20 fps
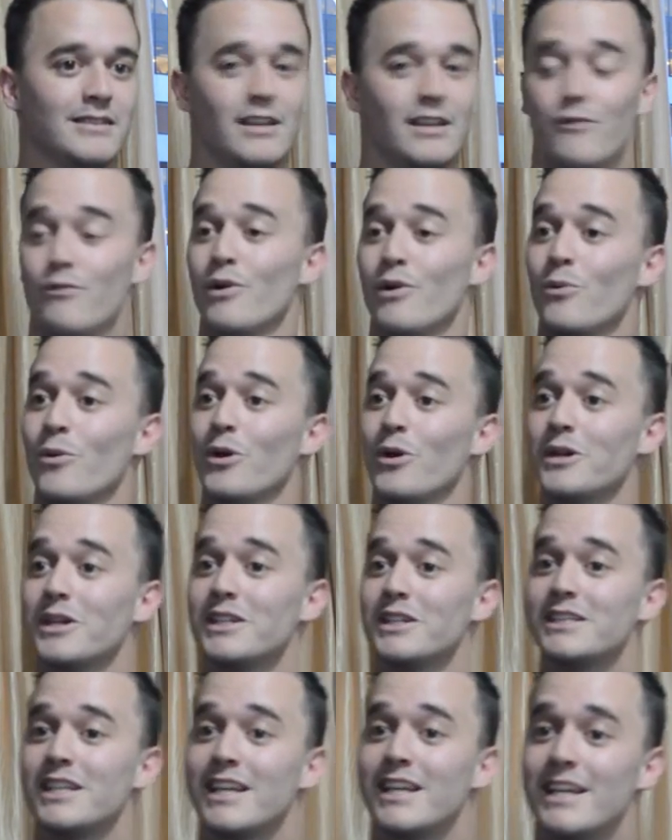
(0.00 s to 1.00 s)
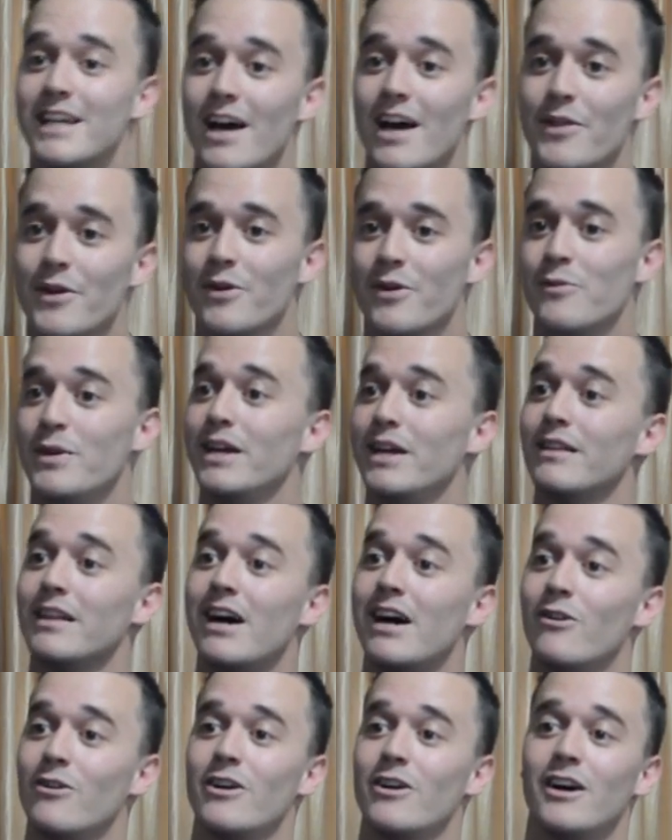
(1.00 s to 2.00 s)
If we're working together and we
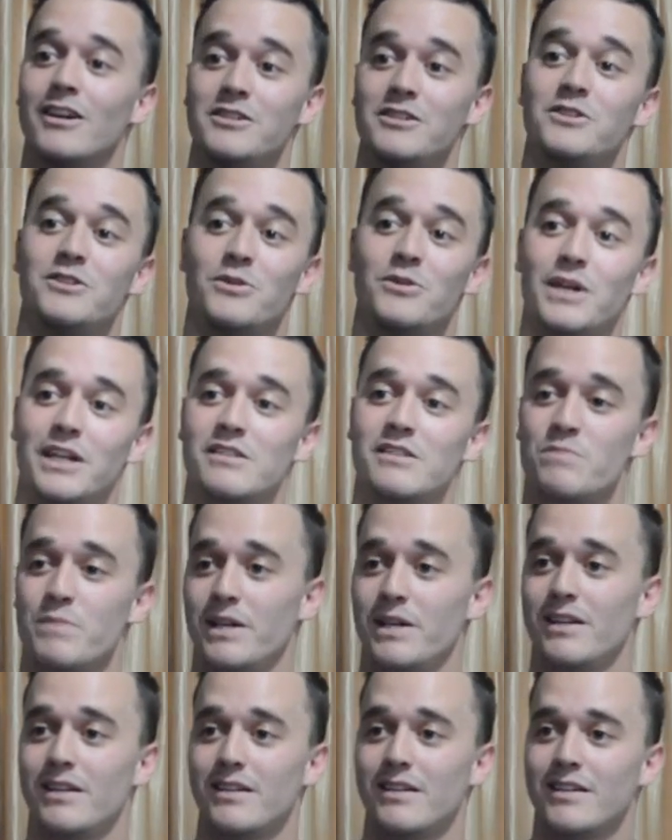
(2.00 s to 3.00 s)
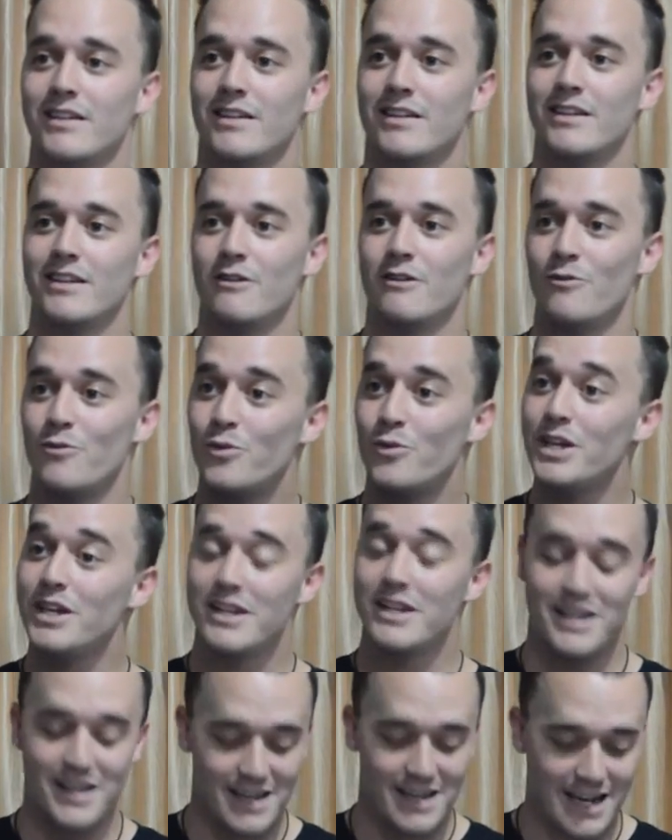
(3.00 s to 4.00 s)
allow God to do His bit, we
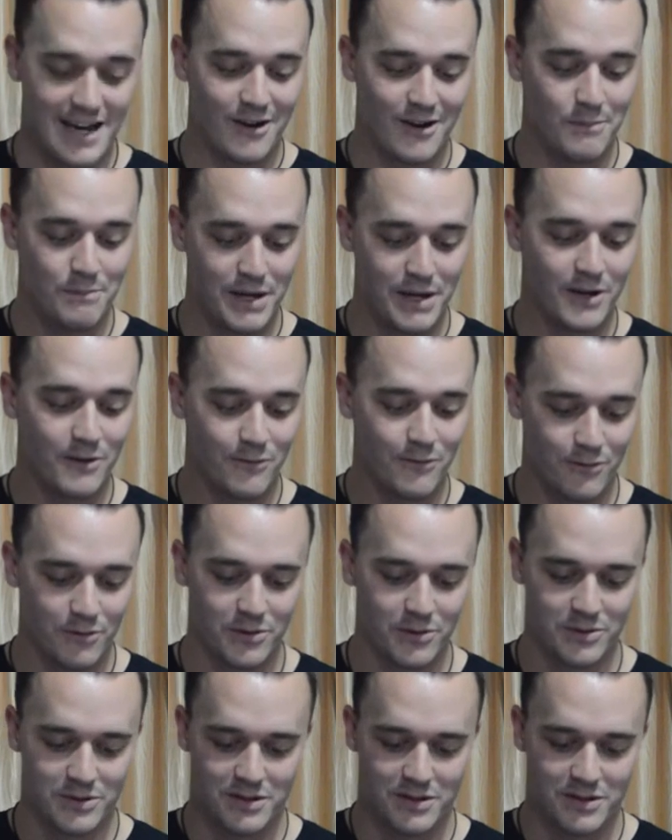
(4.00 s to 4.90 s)
can now bear fruit.